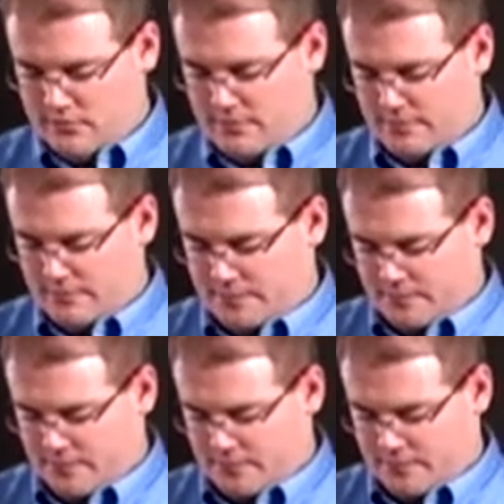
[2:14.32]

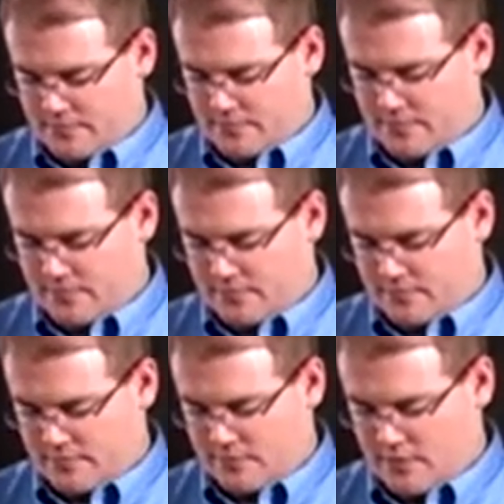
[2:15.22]
Nobody speaks.